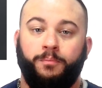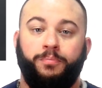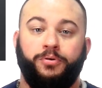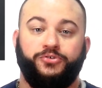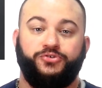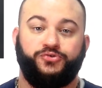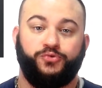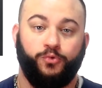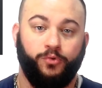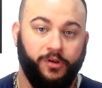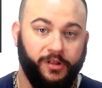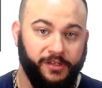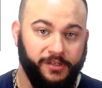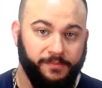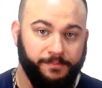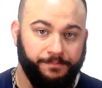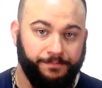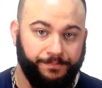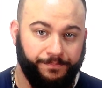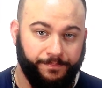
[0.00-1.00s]

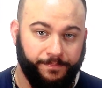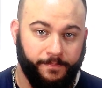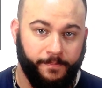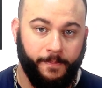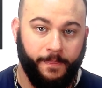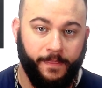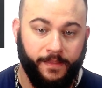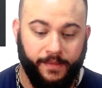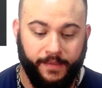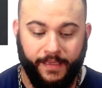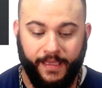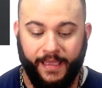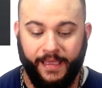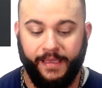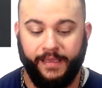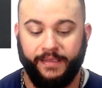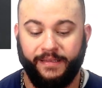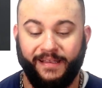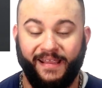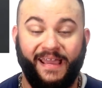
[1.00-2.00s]
Patchouli
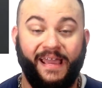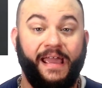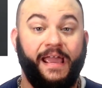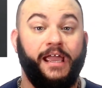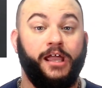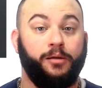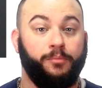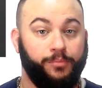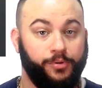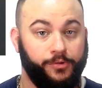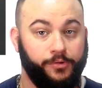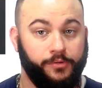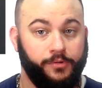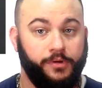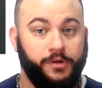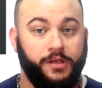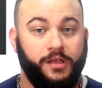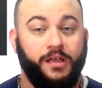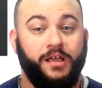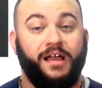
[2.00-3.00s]
and amber.
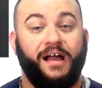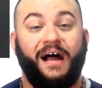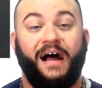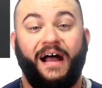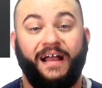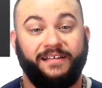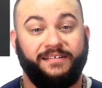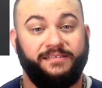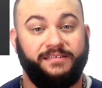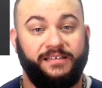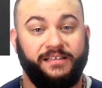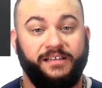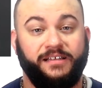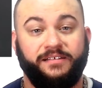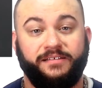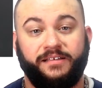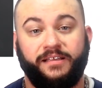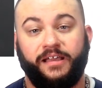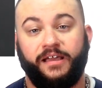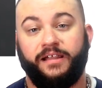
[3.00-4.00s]
I
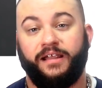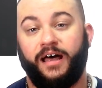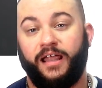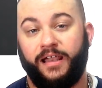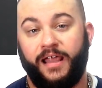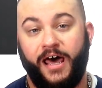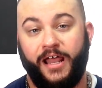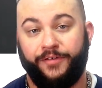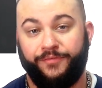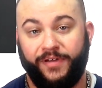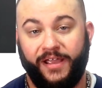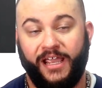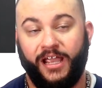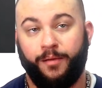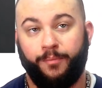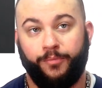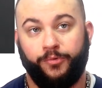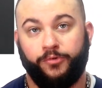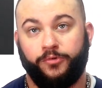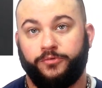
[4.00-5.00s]
did get a lot of
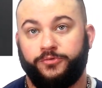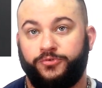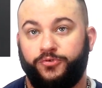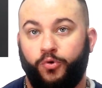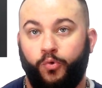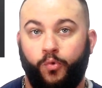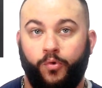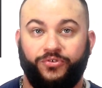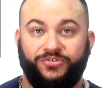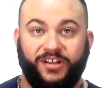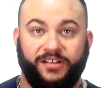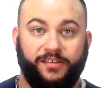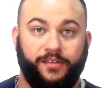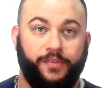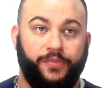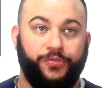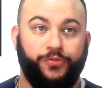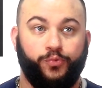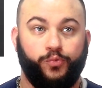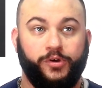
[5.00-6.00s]
amber towards like
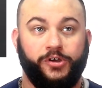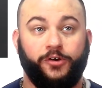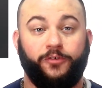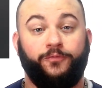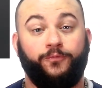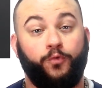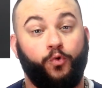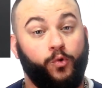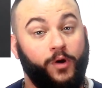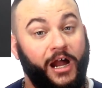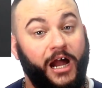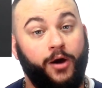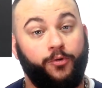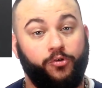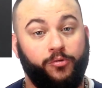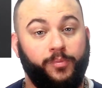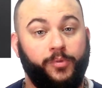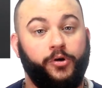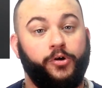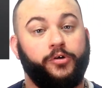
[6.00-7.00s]
the 3 or 4
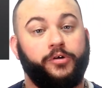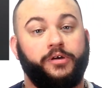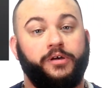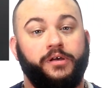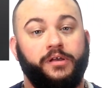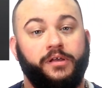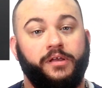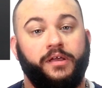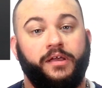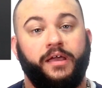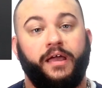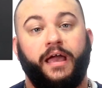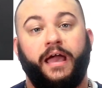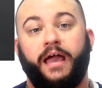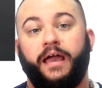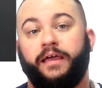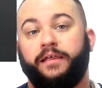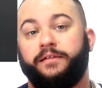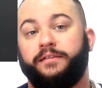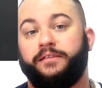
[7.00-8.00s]
hour mark.
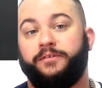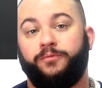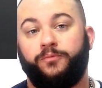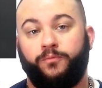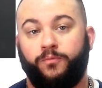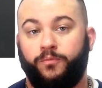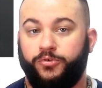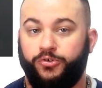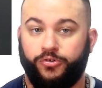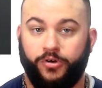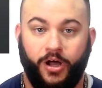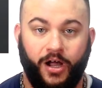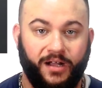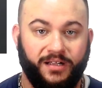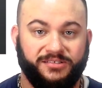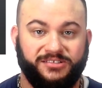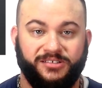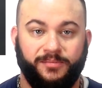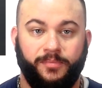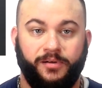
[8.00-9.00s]
And when you're
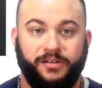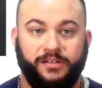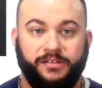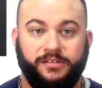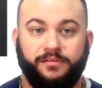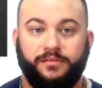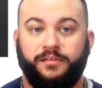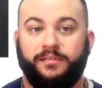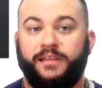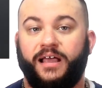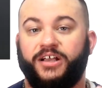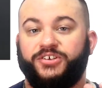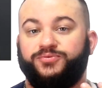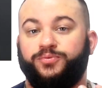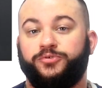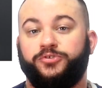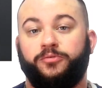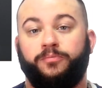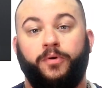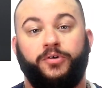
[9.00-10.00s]
hugging somebody, that's
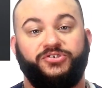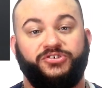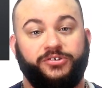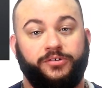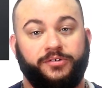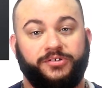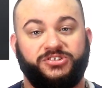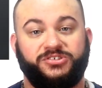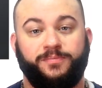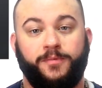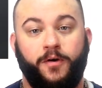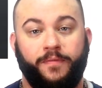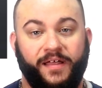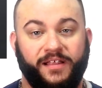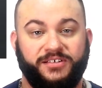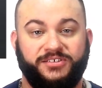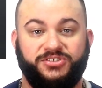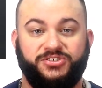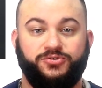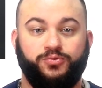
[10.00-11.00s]
what they're mostly going to smell,
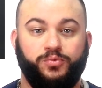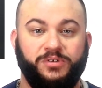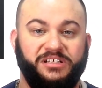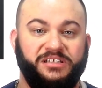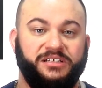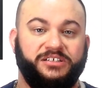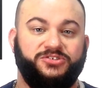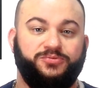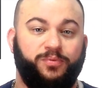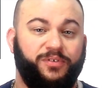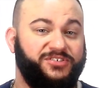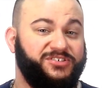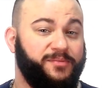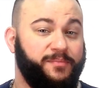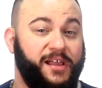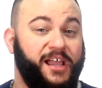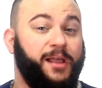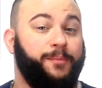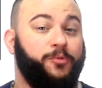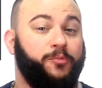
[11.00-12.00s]
that sweetness with
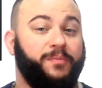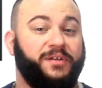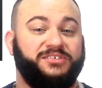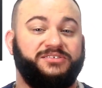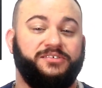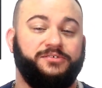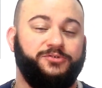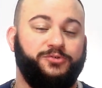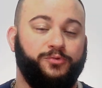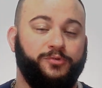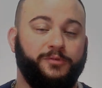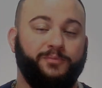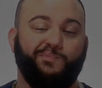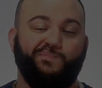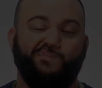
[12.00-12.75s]
some amber mixed into it.